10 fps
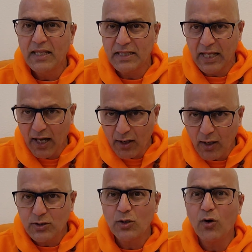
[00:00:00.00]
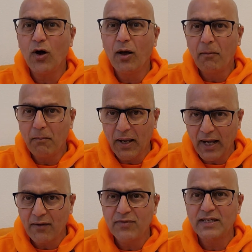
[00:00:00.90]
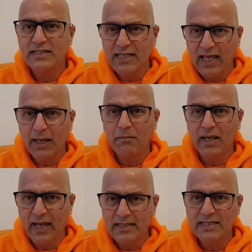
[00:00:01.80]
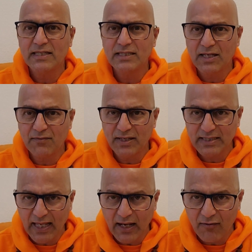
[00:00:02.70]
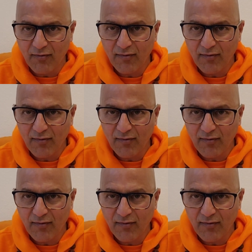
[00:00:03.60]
They are also made of the same essence of the self.